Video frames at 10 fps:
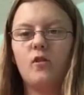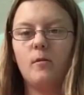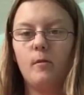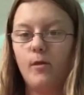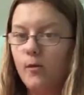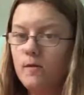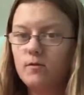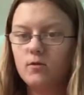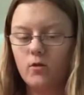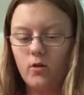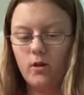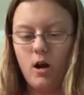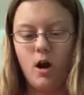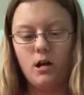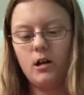From the thrift store,
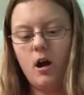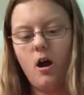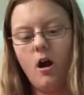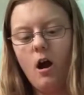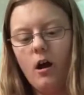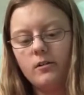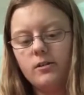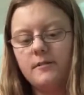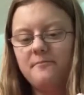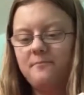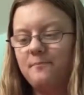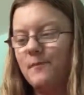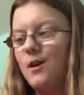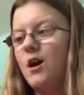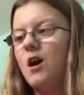I got
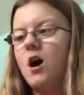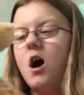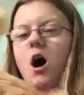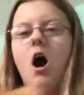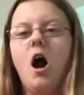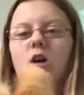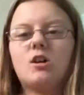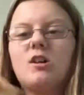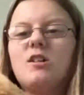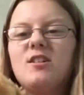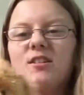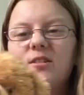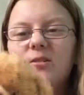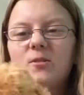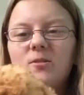a
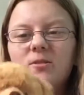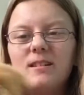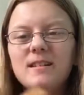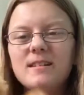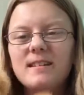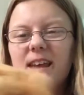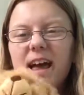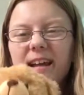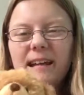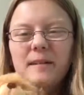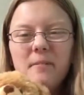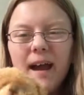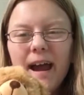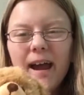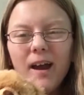cute teddy
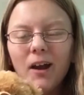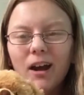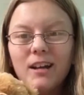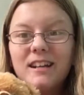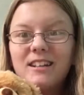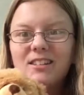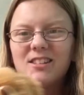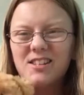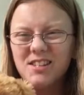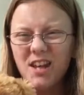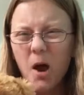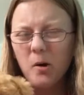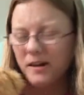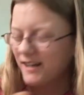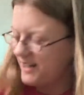bear. It's
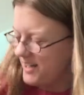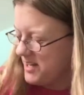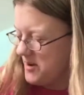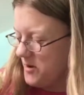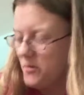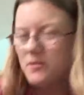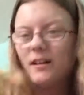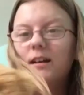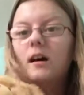so cute.